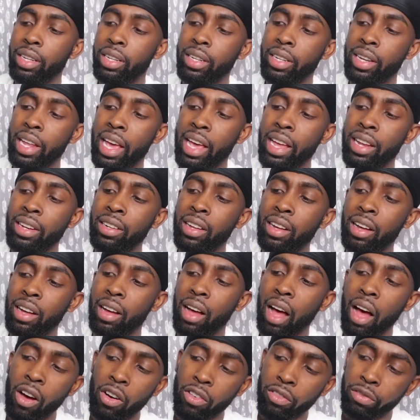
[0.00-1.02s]
That
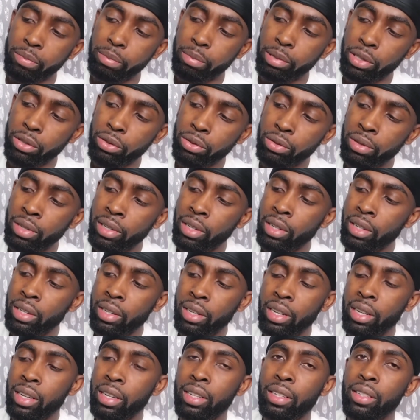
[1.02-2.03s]
off blue,
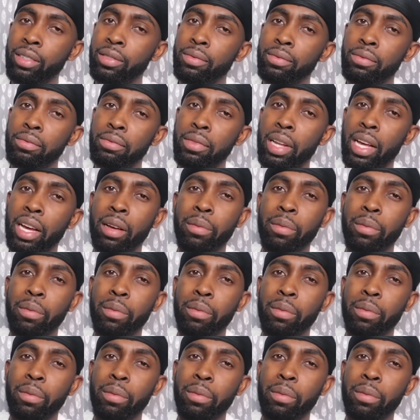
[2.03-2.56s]
like